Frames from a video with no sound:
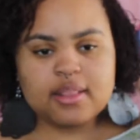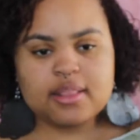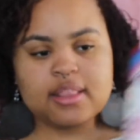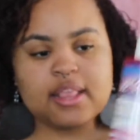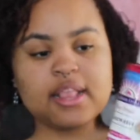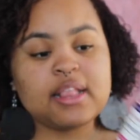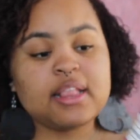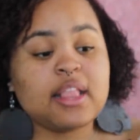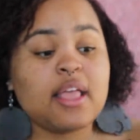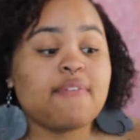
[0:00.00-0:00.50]

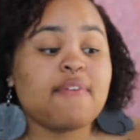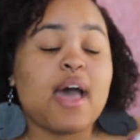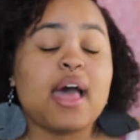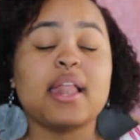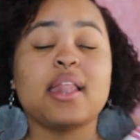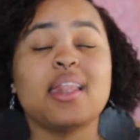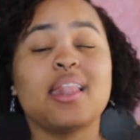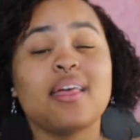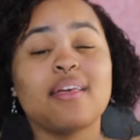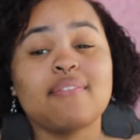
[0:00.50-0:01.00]
This stuff,
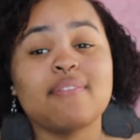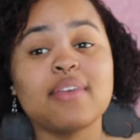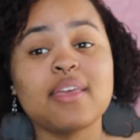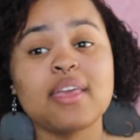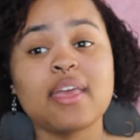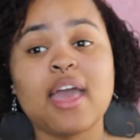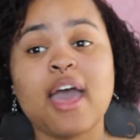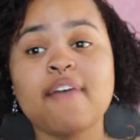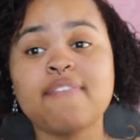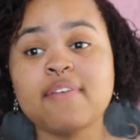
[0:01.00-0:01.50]
I love
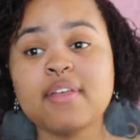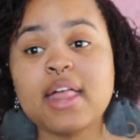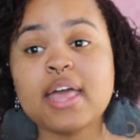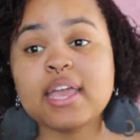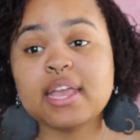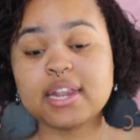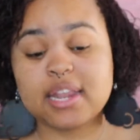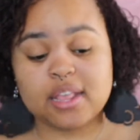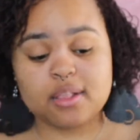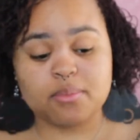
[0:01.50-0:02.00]
it. I feel
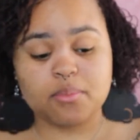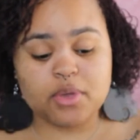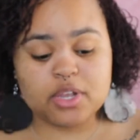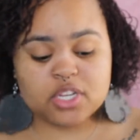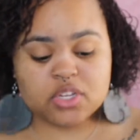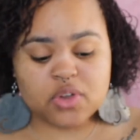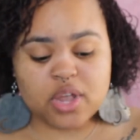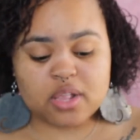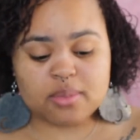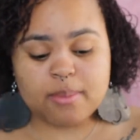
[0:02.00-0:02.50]
like it does
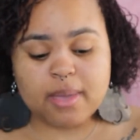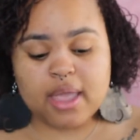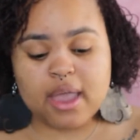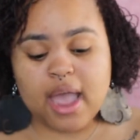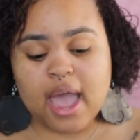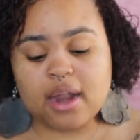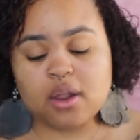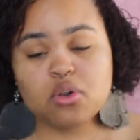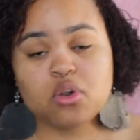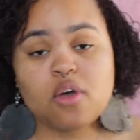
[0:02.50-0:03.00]
moisturize my hair.
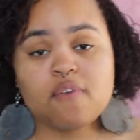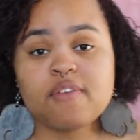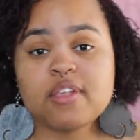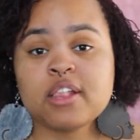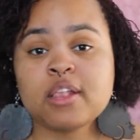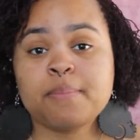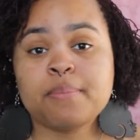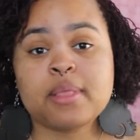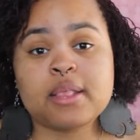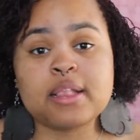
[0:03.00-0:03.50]
I don't know if
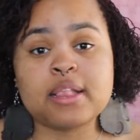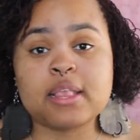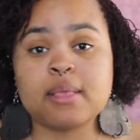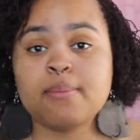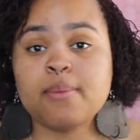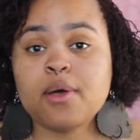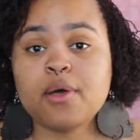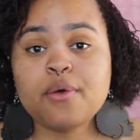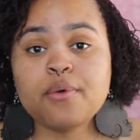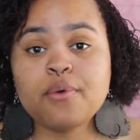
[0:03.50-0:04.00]
it's a
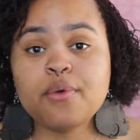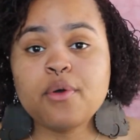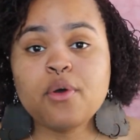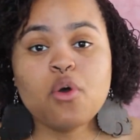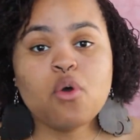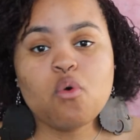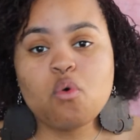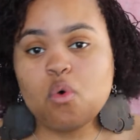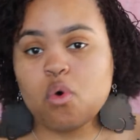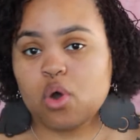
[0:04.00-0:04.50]
placebo
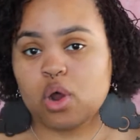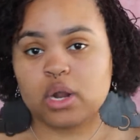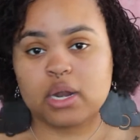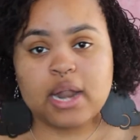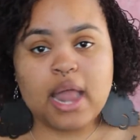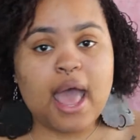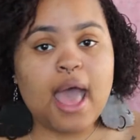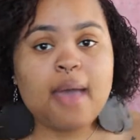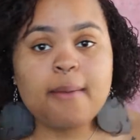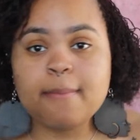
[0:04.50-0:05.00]
or
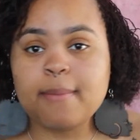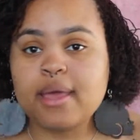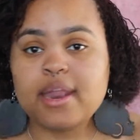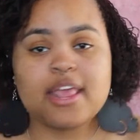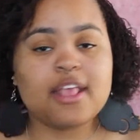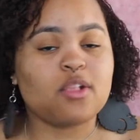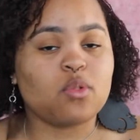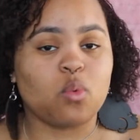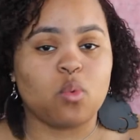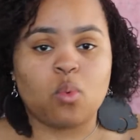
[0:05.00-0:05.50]
not, but
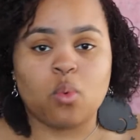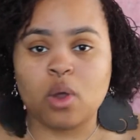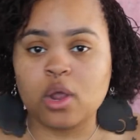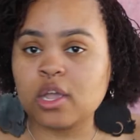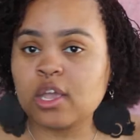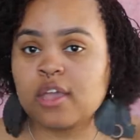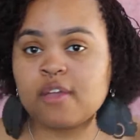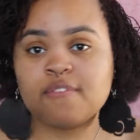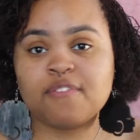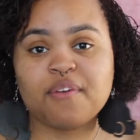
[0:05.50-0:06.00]
it's
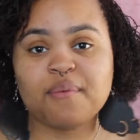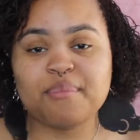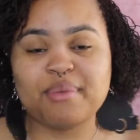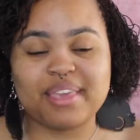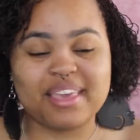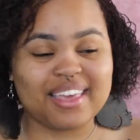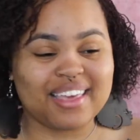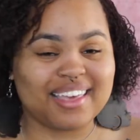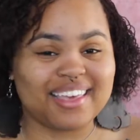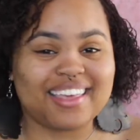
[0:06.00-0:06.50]
working for
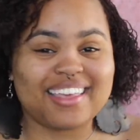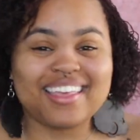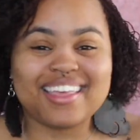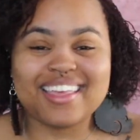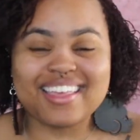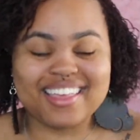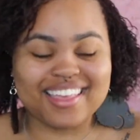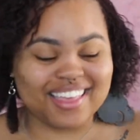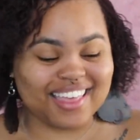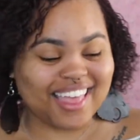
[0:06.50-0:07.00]
me.
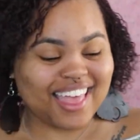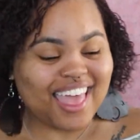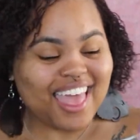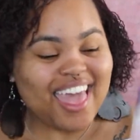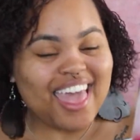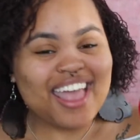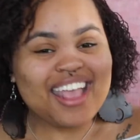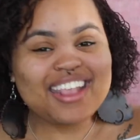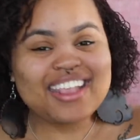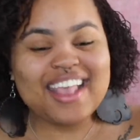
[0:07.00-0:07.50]

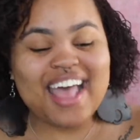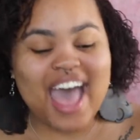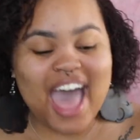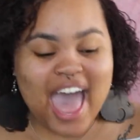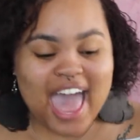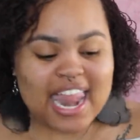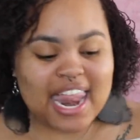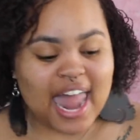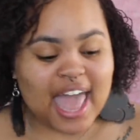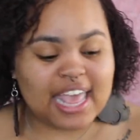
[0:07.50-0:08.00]
So
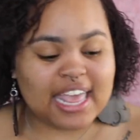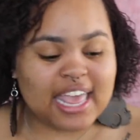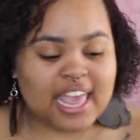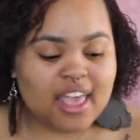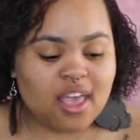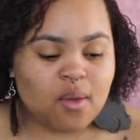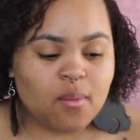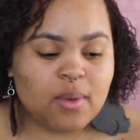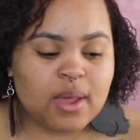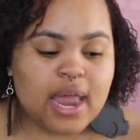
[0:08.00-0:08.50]
I like
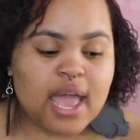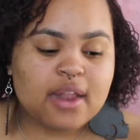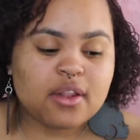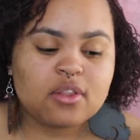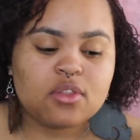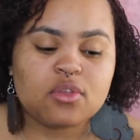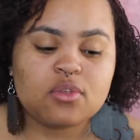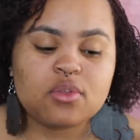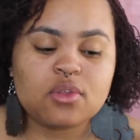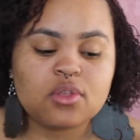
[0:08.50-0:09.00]
it. And what I
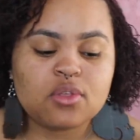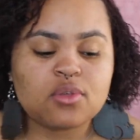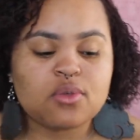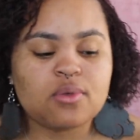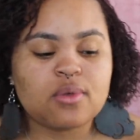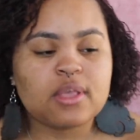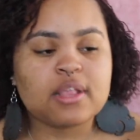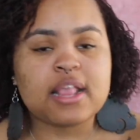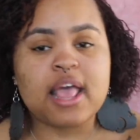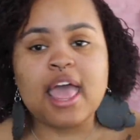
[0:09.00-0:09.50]

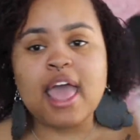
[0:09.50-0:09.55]
do is